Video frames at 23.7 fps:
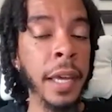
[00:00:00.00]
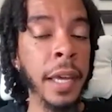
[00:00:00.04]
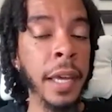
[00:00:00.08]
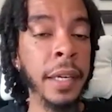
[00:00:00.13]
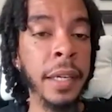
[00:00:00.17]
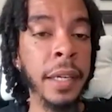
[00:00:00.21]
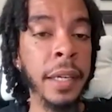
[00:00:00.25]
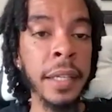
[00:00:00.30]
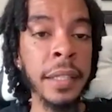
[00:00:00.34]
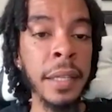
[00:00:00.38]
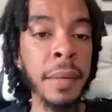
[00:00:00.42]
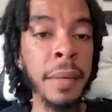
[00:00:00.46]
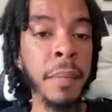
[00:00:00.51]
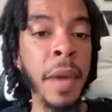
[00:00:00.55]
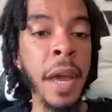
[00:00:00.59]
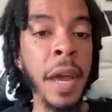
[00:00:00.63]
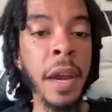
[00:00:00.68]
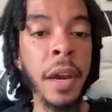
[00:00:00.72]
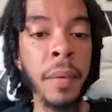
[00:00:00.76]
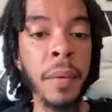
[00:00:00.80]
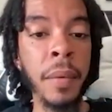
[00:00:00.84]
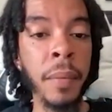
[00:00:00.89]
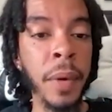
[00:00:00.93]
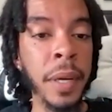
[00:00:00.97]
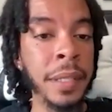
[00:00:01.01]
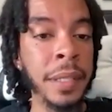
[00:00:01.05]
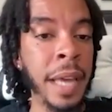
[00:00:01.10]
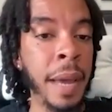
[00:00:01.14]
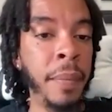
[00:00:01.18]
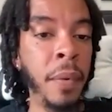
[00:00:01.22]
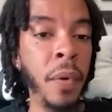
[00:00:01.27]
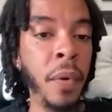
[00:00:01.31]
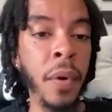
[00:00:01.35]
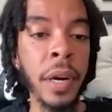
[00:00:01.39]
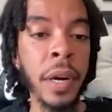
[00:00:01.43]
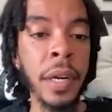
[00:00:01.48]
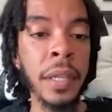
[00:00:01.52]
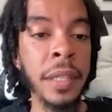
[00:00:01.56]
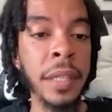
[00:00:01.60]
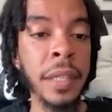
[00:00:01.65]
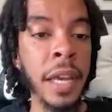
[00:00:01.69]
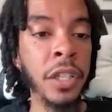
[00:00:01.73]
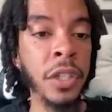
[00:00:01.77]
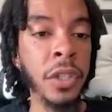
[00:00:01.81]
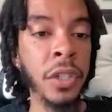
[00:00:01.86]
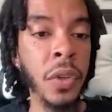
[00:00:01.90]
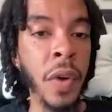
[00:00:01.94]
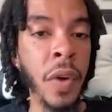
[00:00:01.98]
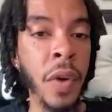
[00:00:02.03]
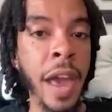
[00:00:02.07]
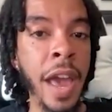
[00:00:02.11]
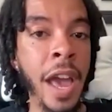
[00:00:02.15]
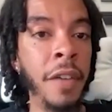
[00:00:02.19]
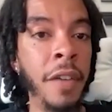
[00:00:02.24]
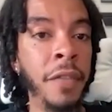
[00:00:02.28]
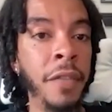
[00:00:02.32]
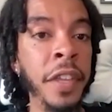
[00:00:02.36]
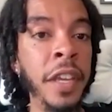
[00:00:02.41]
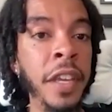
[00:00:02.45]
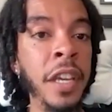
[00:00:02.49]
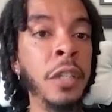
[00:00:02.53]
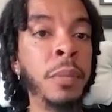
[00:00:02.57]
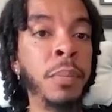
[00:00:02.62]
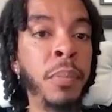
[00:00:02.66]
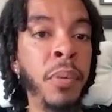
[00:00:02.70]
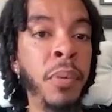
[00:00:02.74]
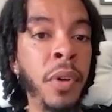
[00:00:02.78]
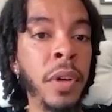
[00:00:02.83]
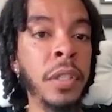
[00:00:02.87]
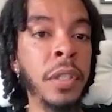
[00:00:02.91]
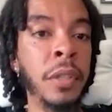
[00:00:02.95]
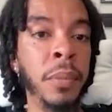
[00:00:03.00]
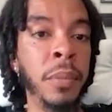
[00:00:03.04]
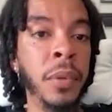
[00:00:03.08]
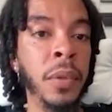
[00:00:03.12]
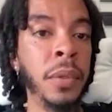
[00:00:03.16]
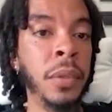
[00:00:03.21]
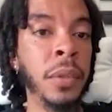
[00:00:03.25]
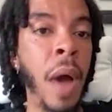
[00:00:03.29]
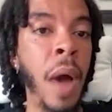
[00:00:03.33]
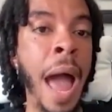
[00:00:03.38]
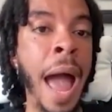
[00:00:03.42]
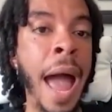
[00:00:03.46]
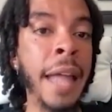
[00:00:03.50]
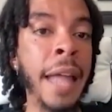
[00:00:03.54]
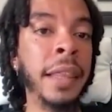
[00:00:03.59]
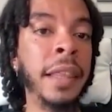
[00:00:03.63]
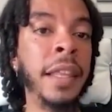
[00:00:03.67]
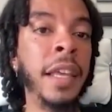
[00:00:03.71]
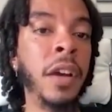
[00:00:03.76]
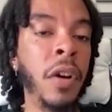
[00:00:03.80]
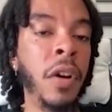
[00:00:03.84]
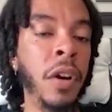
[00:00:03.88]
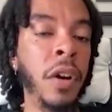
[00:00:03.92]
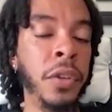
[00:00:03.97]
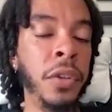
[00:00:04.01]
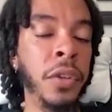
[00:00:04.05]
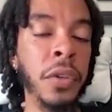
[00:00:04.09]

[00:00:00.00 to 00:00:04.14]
It doesn't matter what type of organization you have. These principles, I think, are